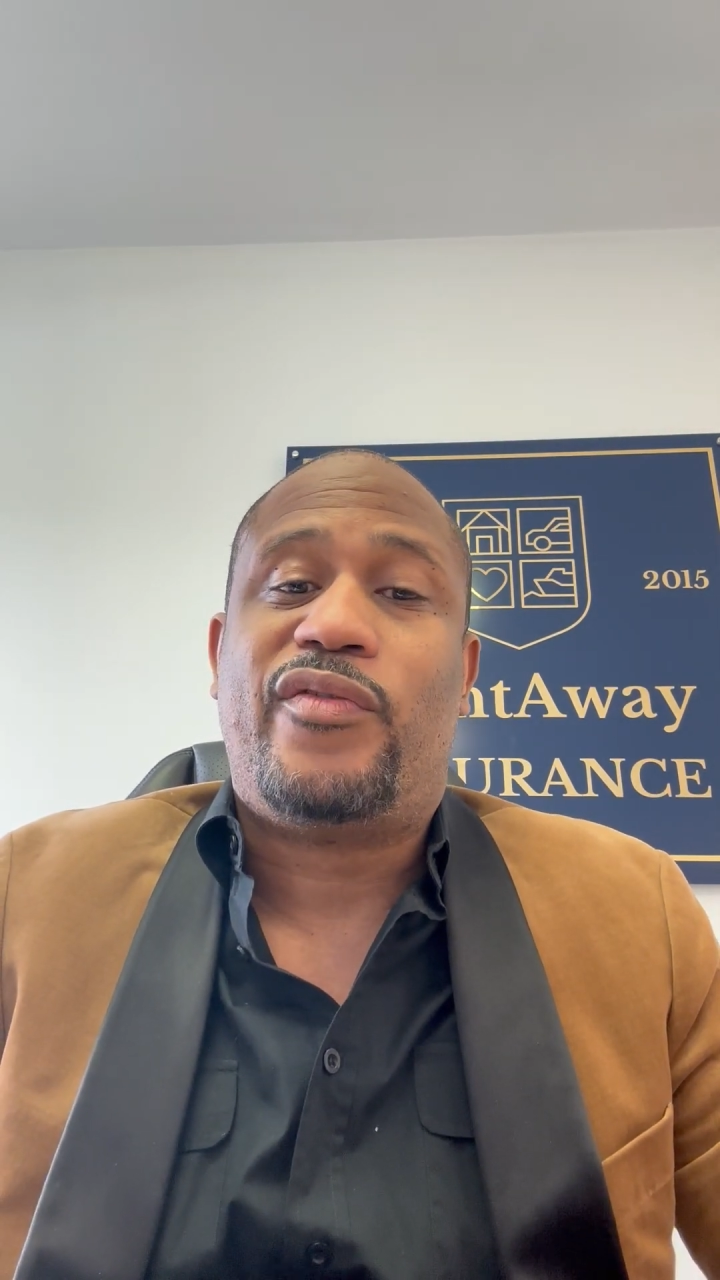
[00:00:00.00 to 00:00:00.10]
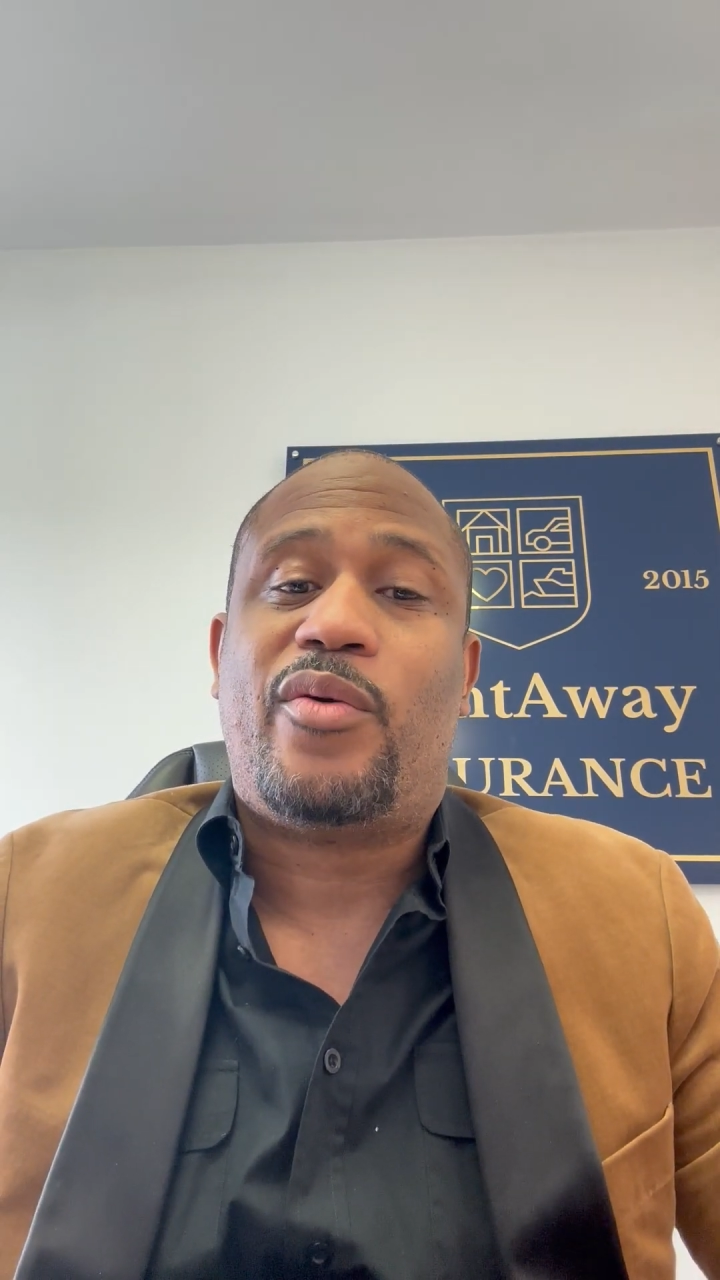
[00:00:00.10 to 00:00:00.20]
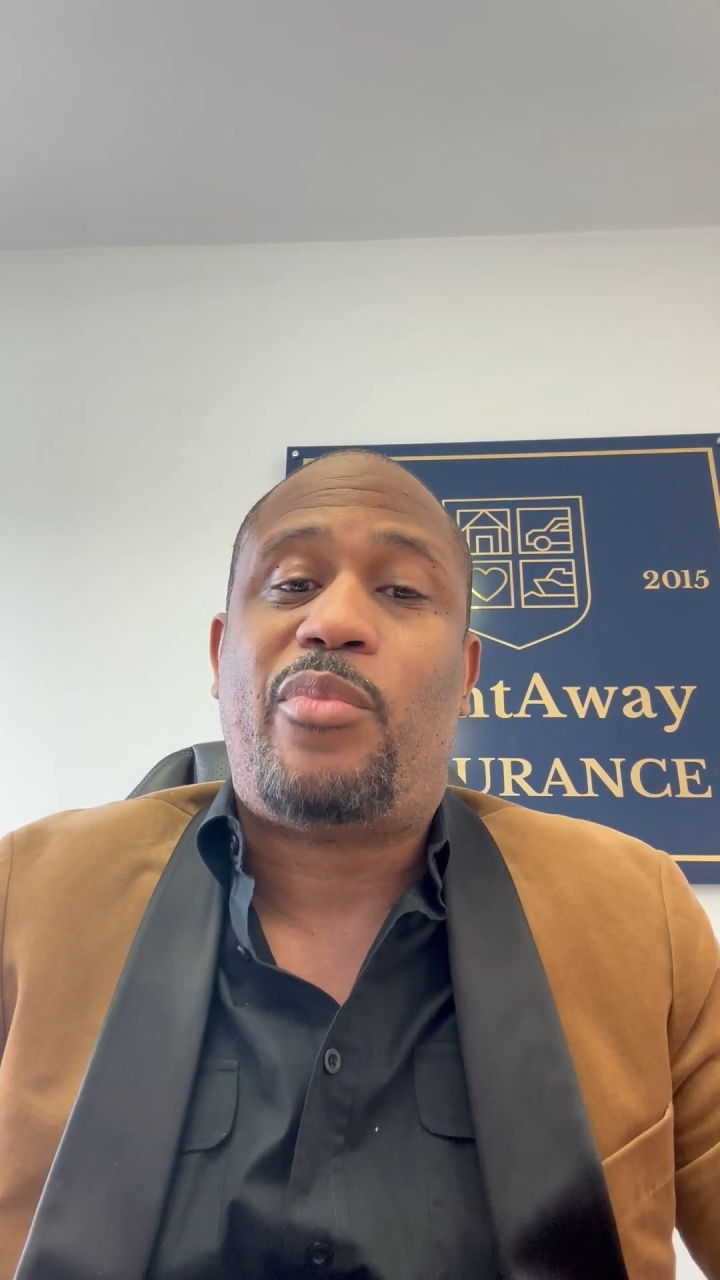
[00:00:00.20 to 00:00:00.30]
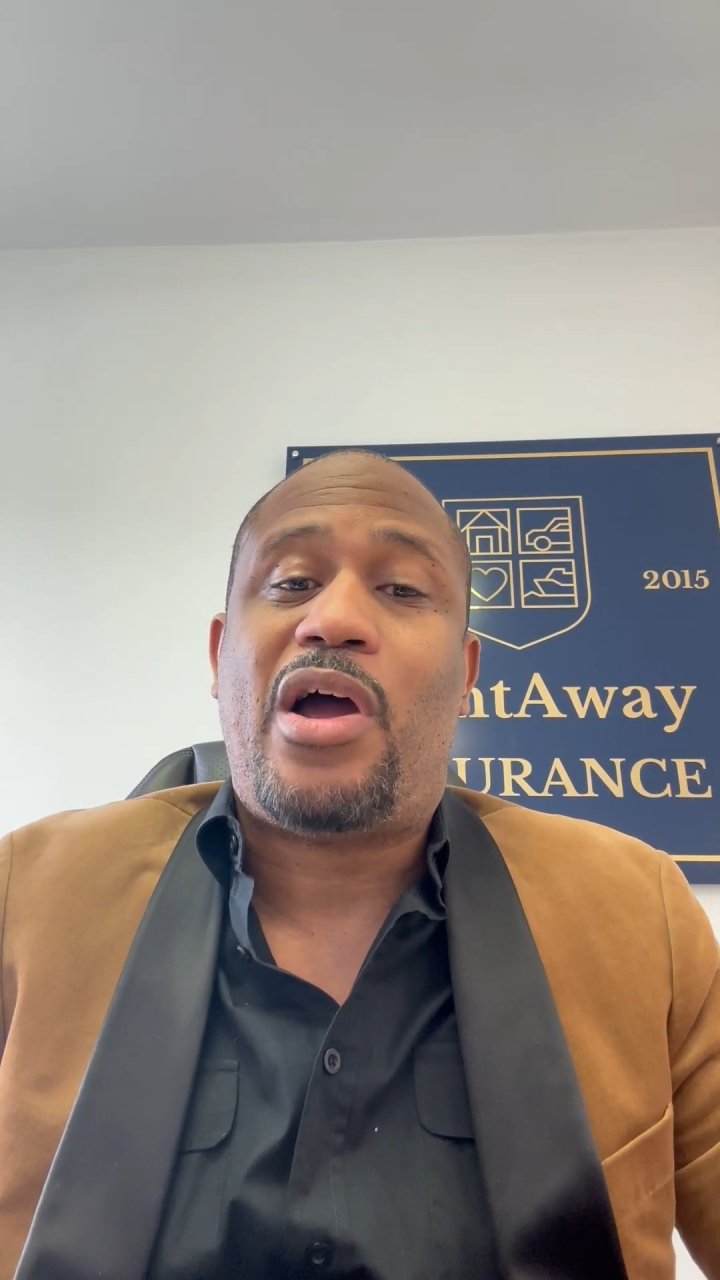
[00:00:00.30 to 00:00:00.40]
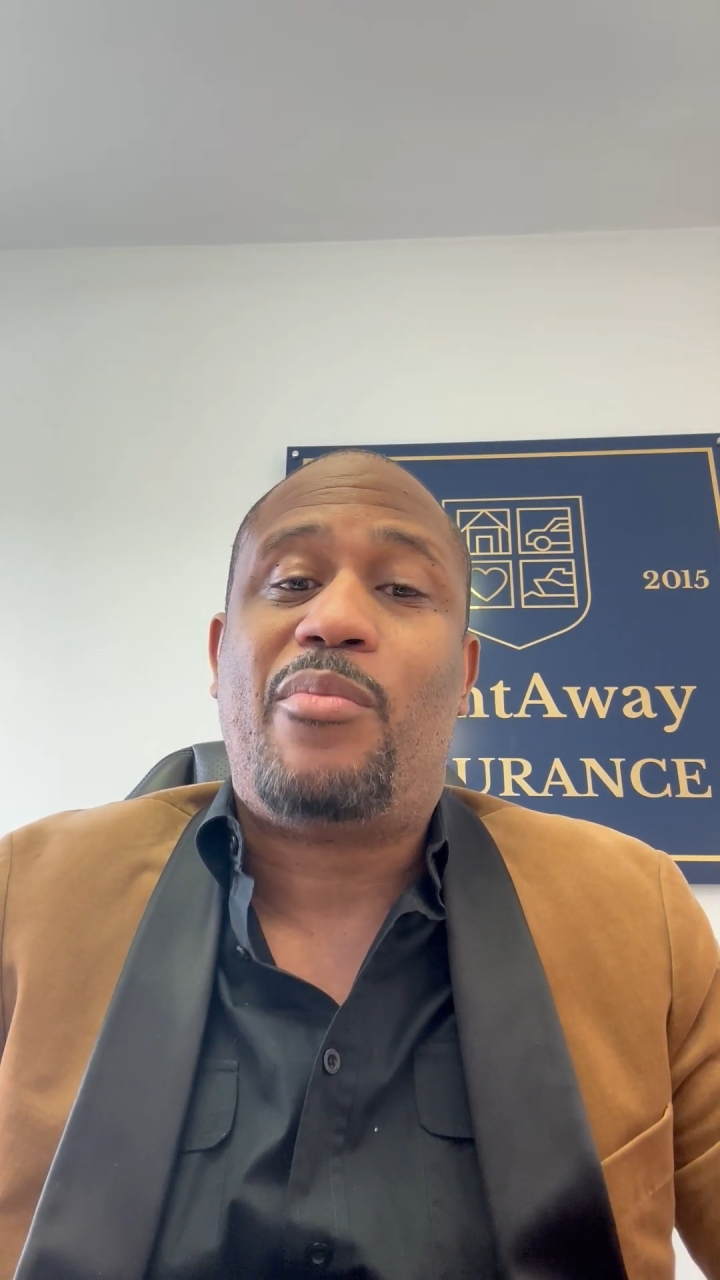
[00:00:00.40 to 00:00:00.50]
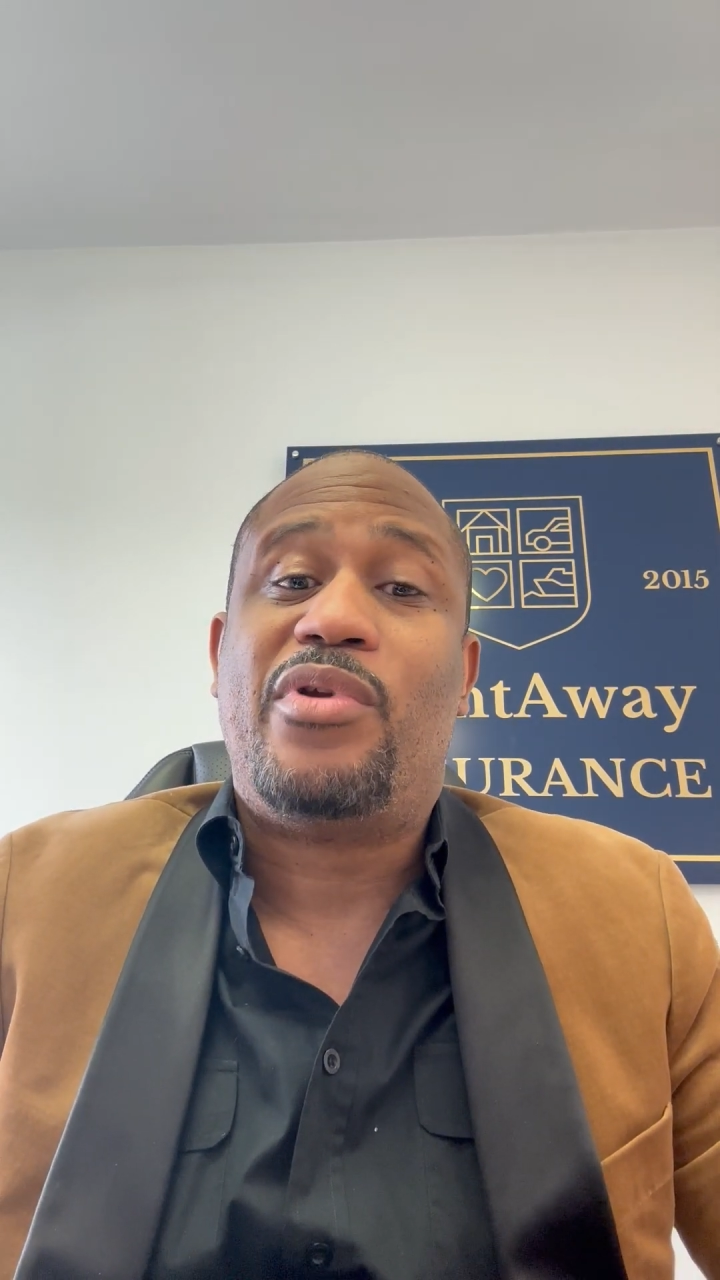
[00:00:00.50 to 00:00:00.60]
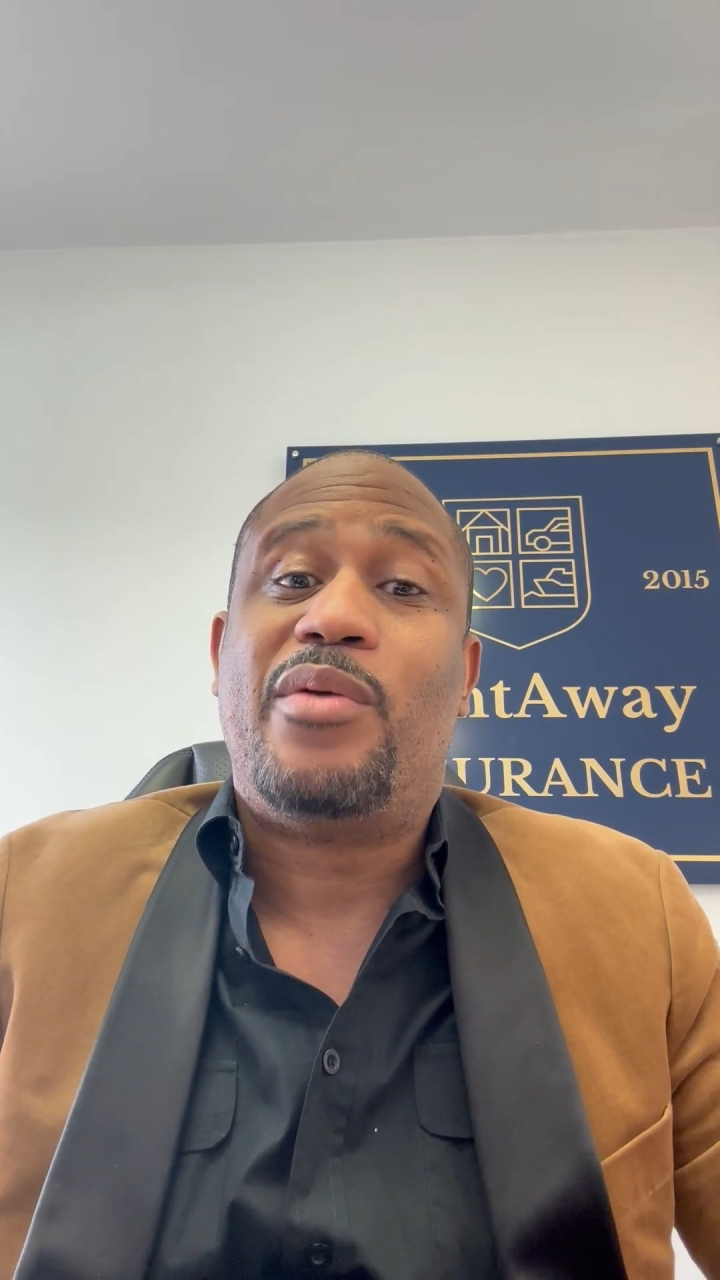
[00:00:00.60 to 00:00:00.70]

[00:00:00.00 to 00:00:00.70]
your property